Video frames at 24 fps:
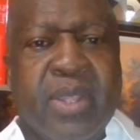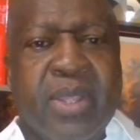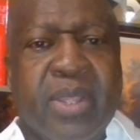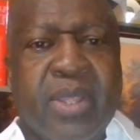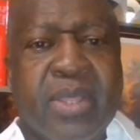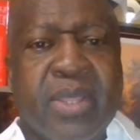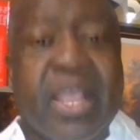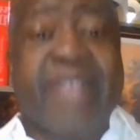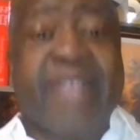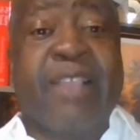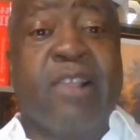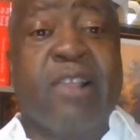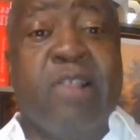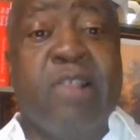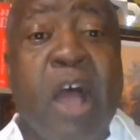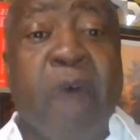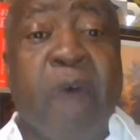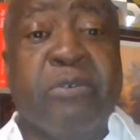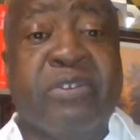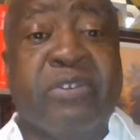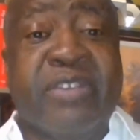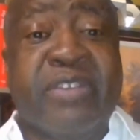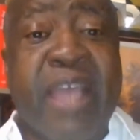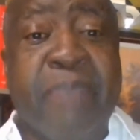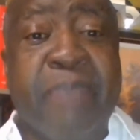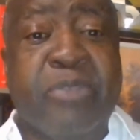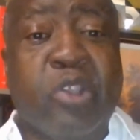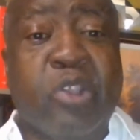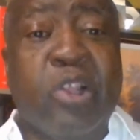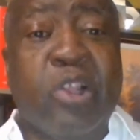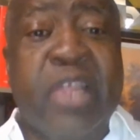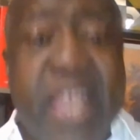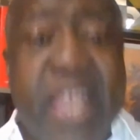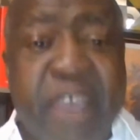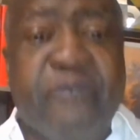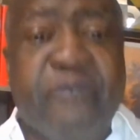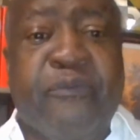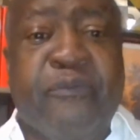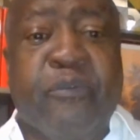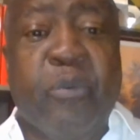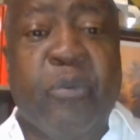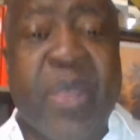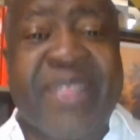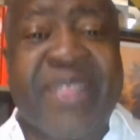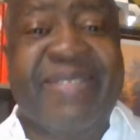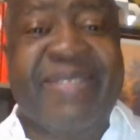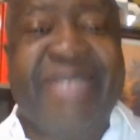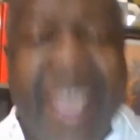that allows them to live with
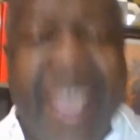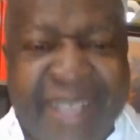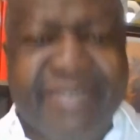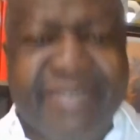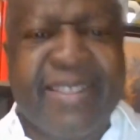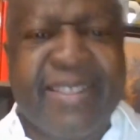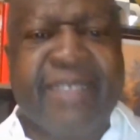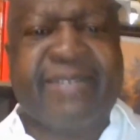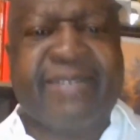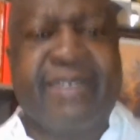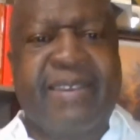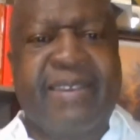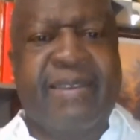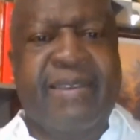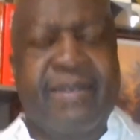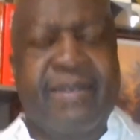dignity,